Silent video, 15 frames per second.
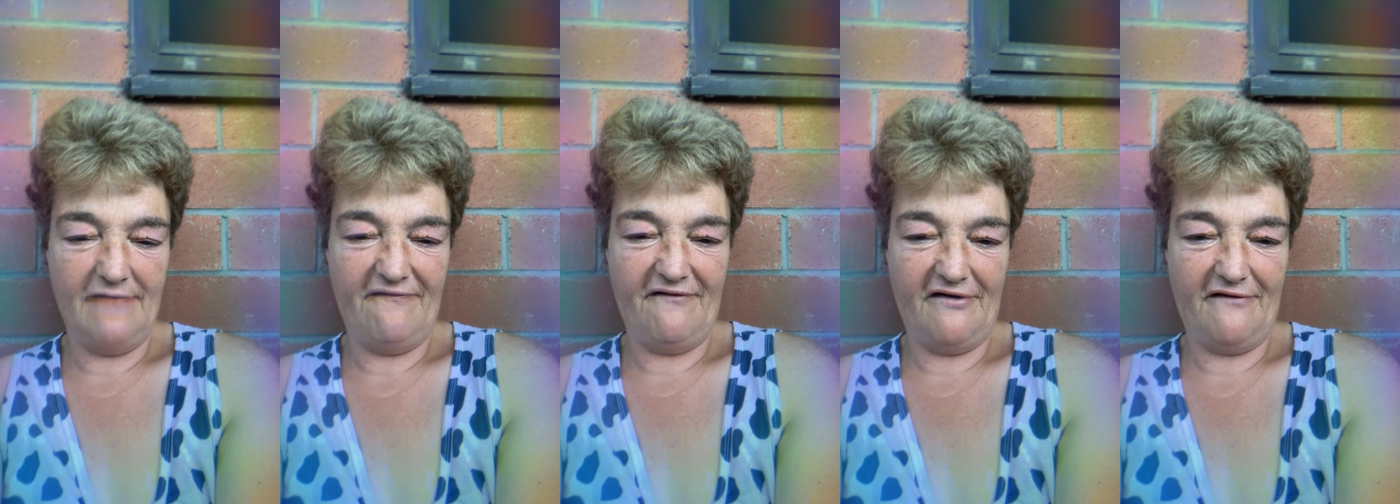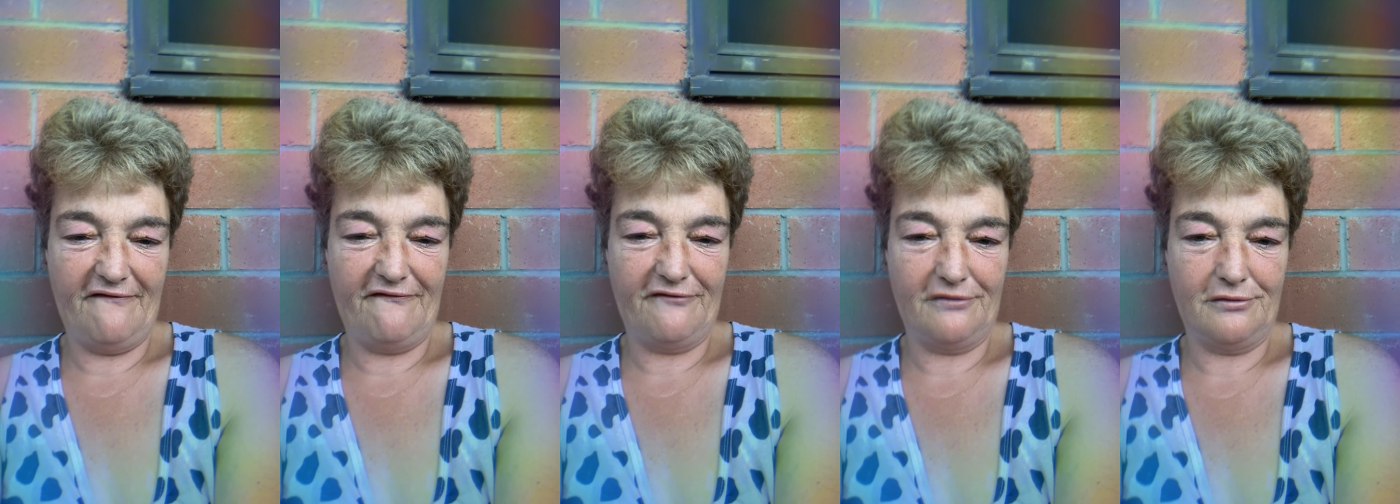
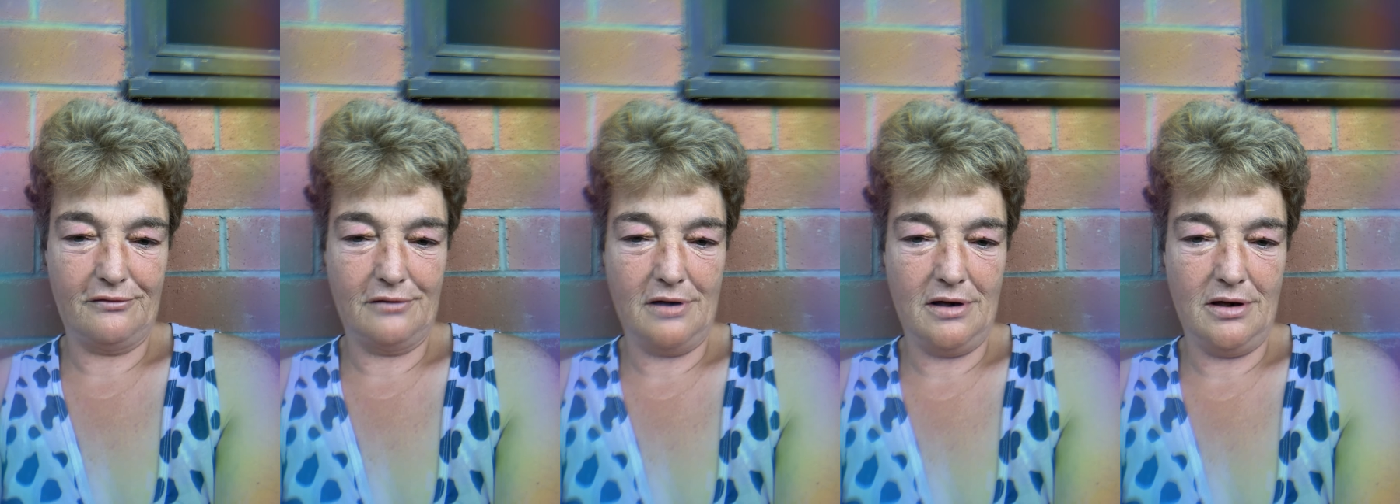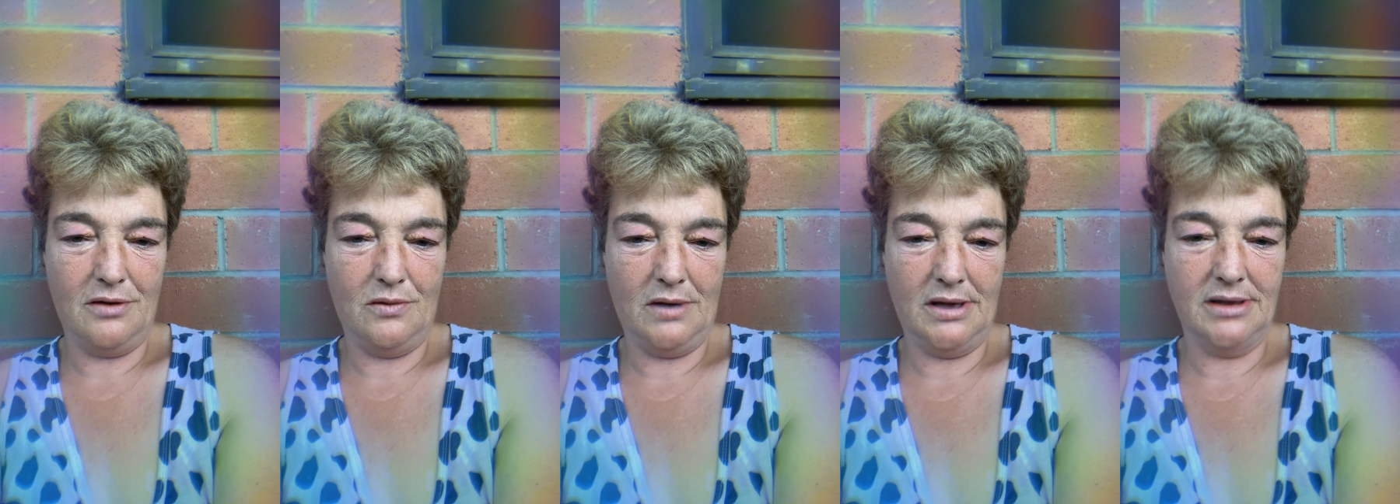fell for
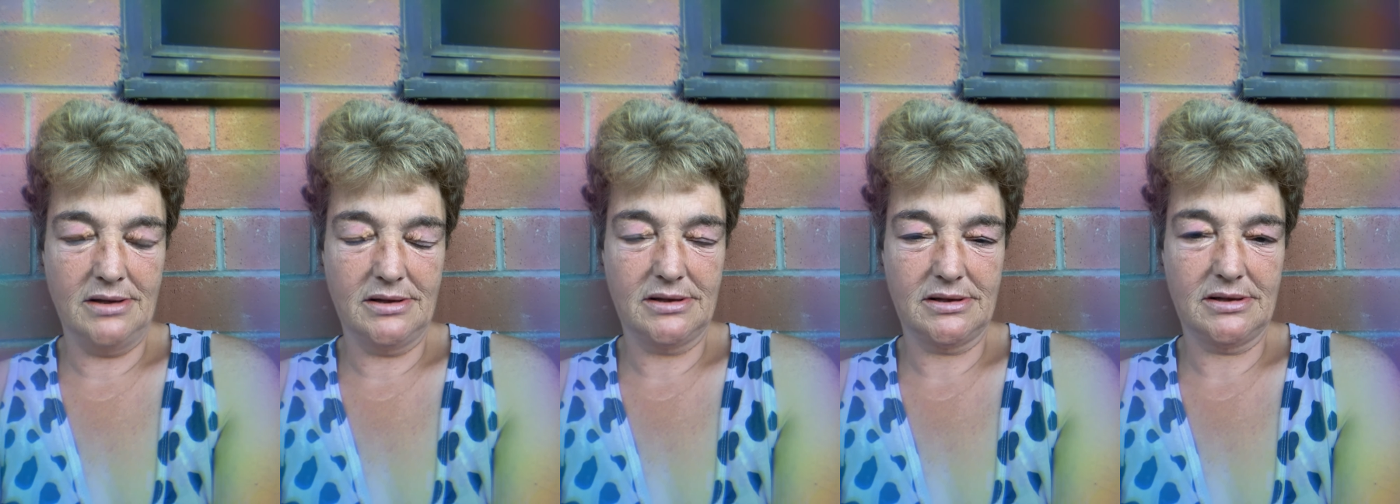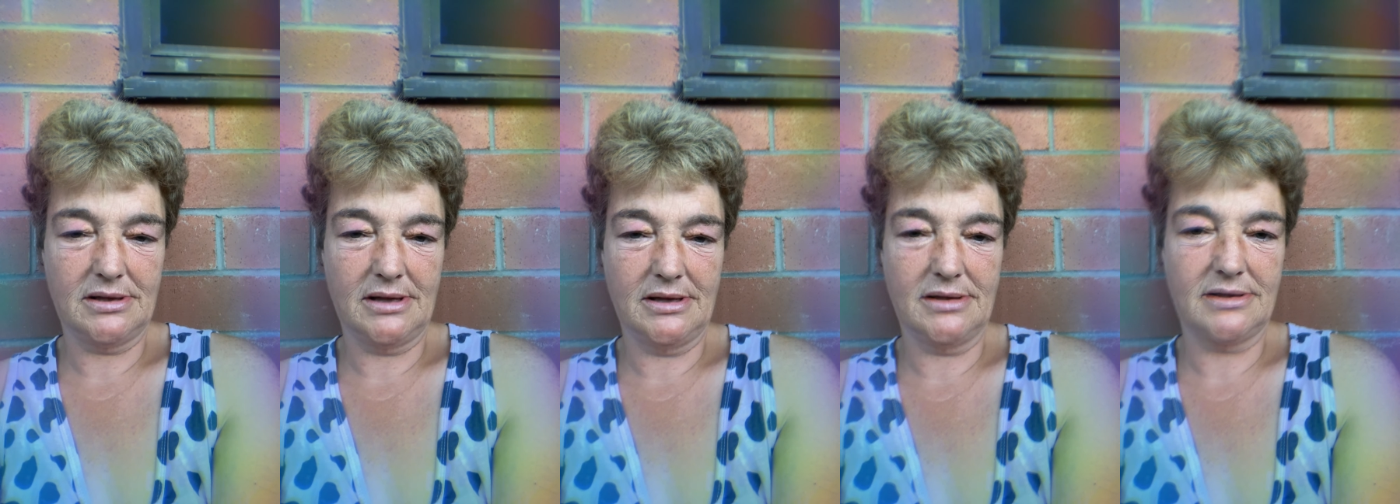wrong once.
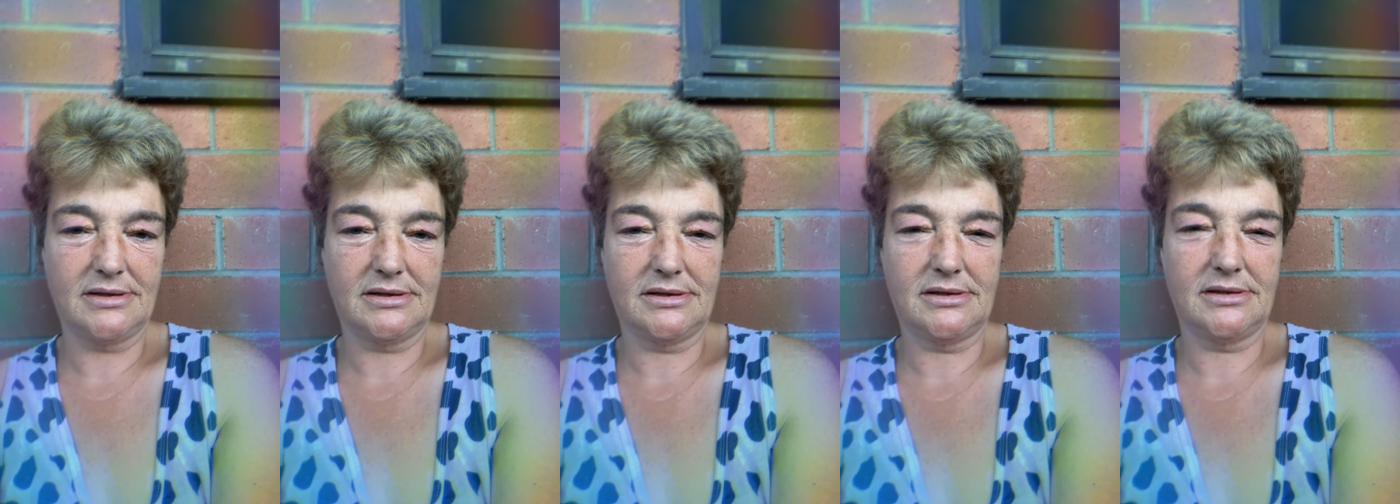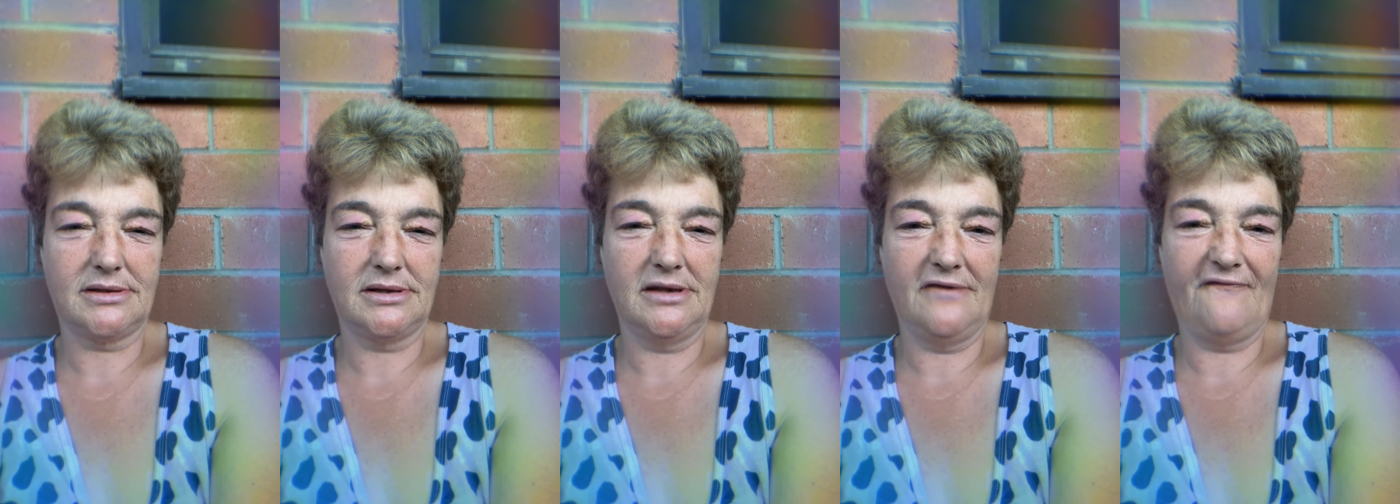Let's
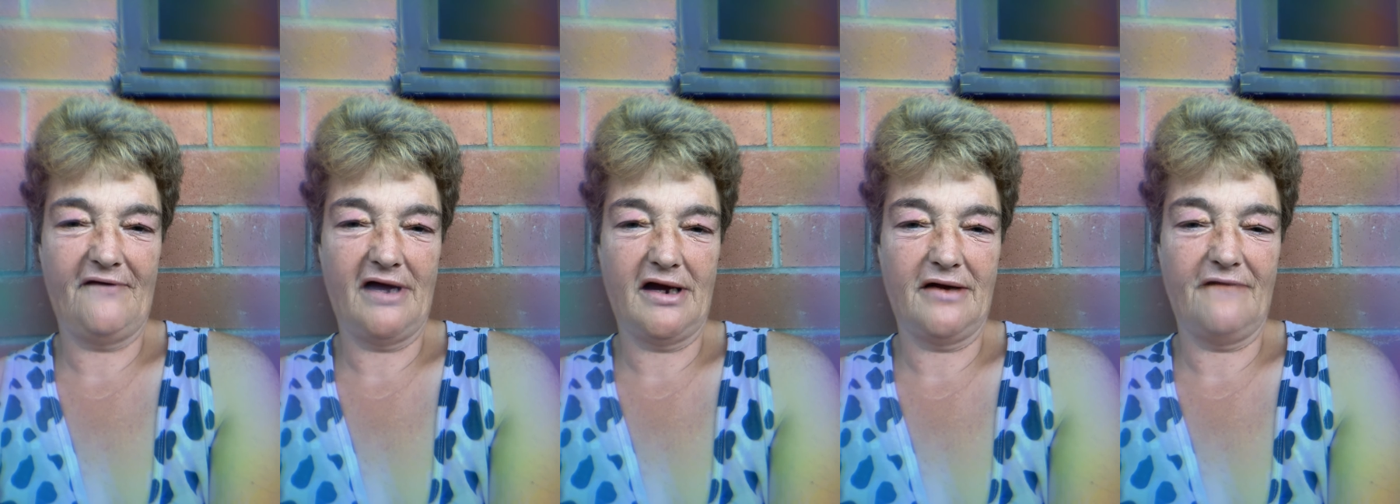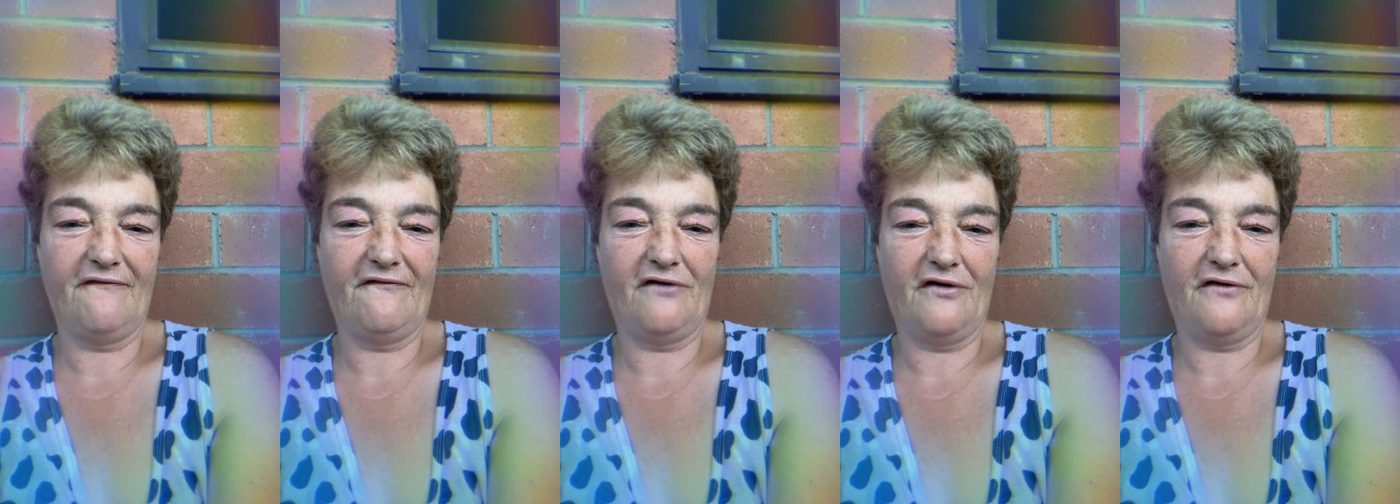see if I can
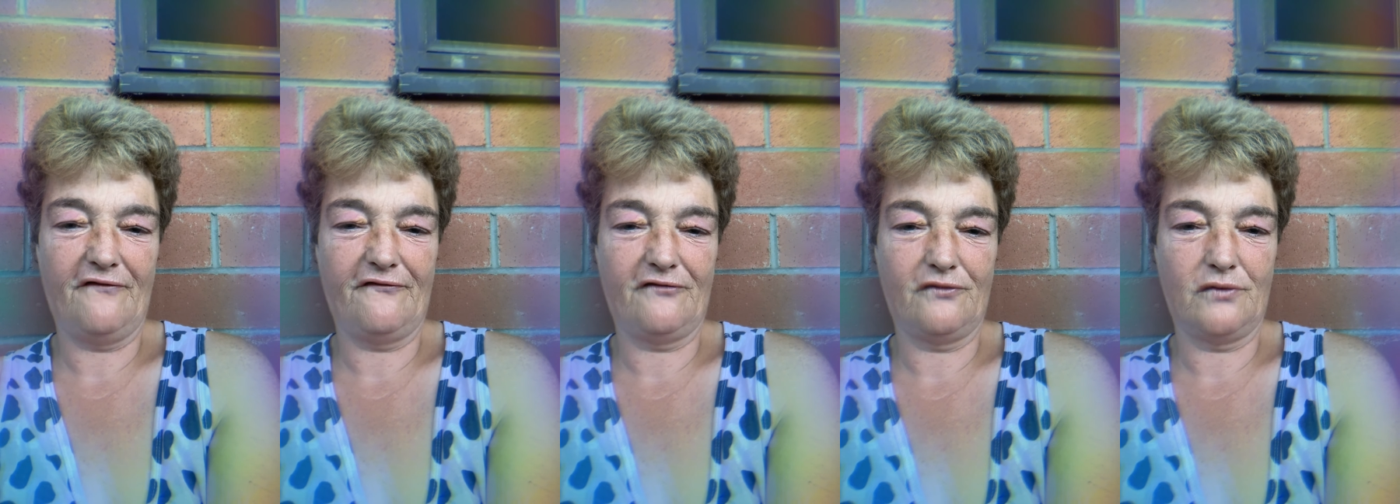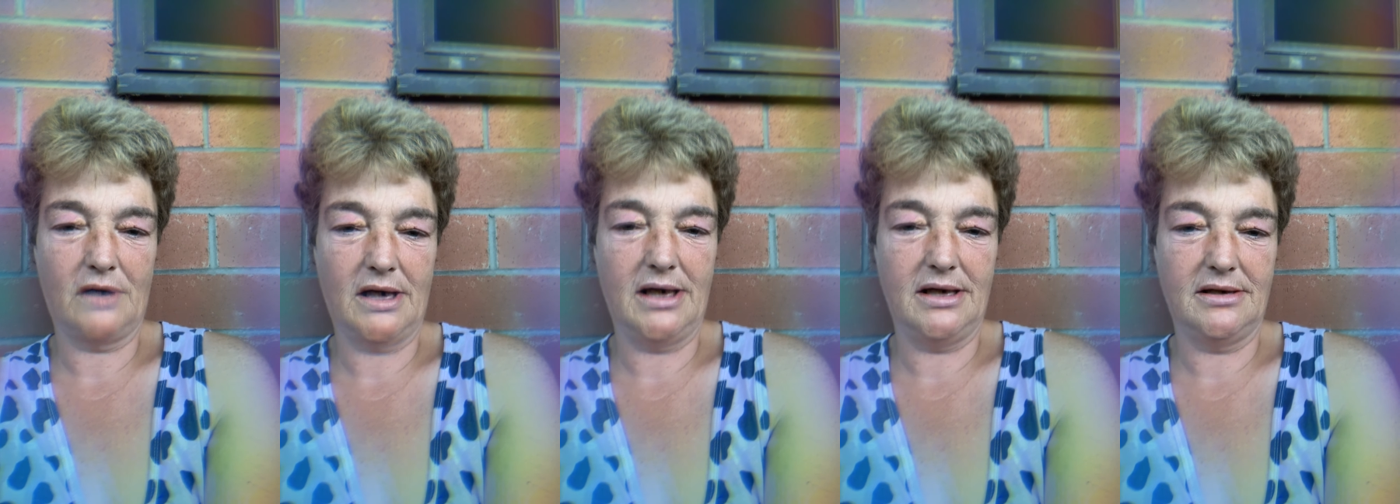fall for
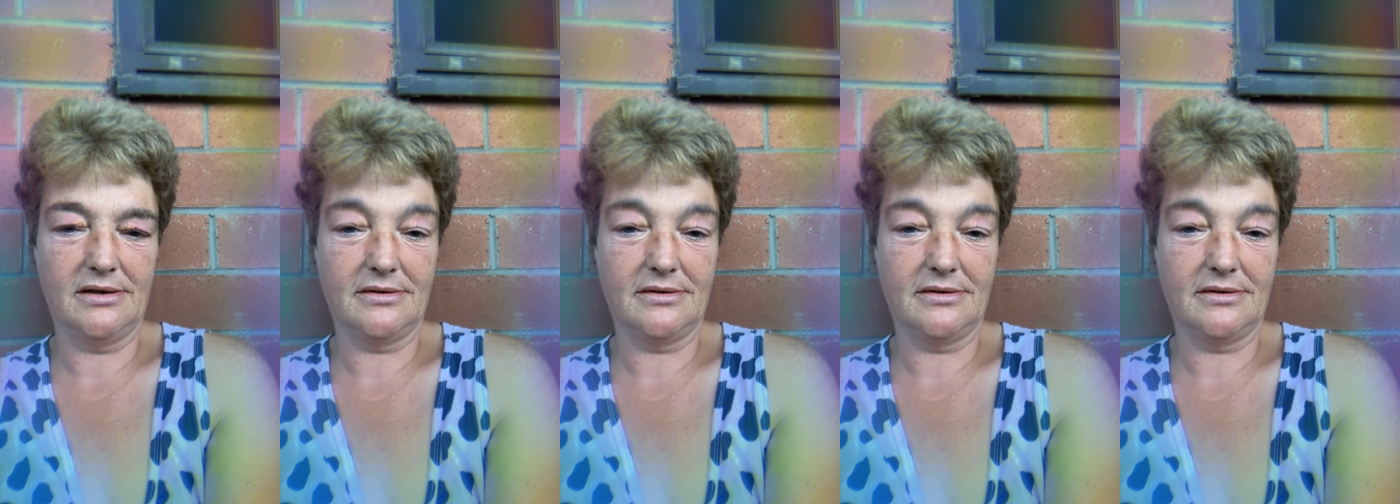right.